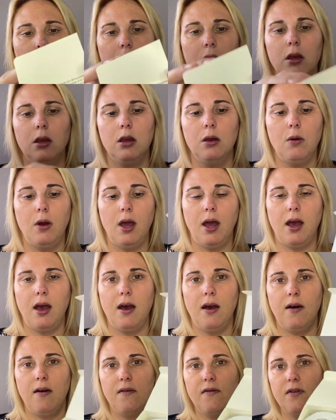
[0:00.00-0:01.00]
you
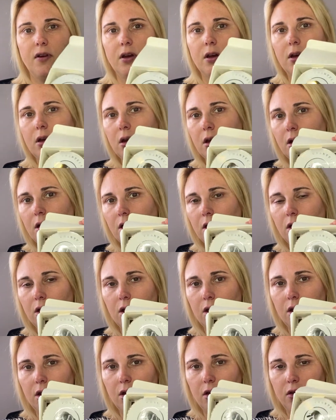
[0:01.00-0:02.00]
have
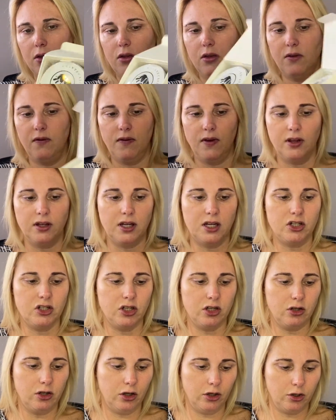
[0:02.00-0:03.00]
the
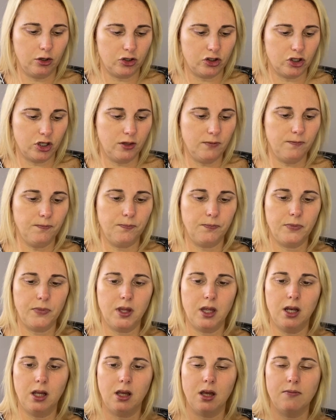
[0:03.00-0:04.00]
foundation, the cushion,
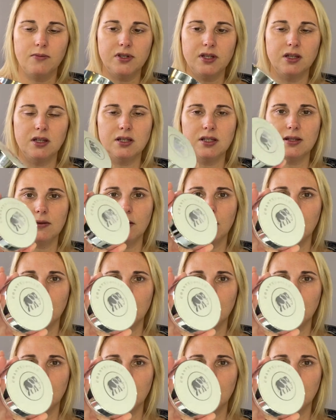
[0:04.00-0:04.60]
and it comes in this